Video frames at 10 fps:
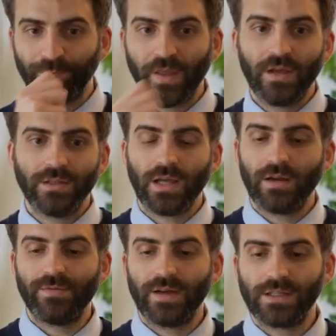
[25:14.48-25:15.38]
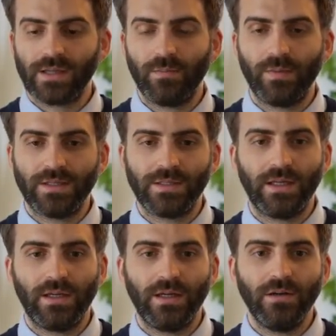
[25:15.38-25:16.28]
Side effects can be
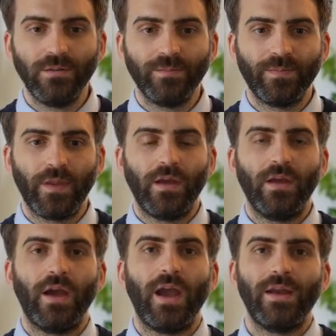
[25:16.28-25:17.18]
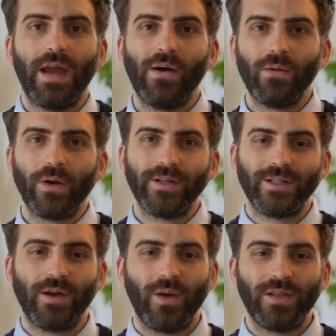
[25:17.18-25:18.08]
seen here. And now I wanted to
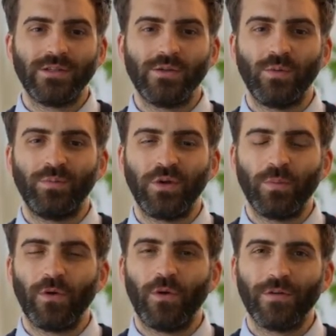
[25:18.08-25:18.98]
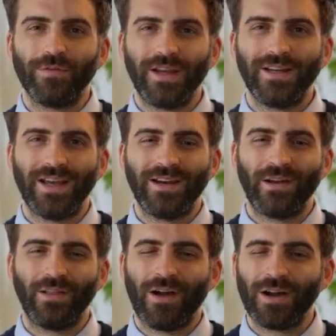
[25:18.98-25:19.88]
go into buprenorphine and
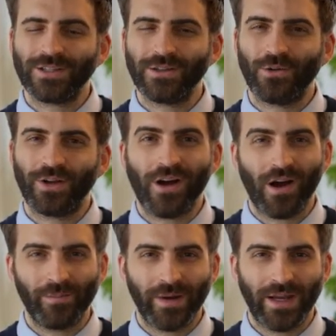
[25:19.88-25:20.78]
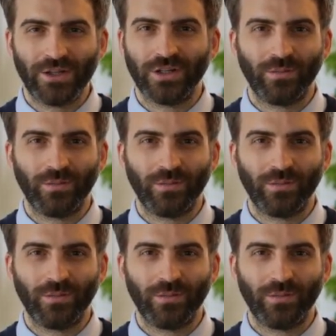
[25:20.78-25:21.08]
naloxone combination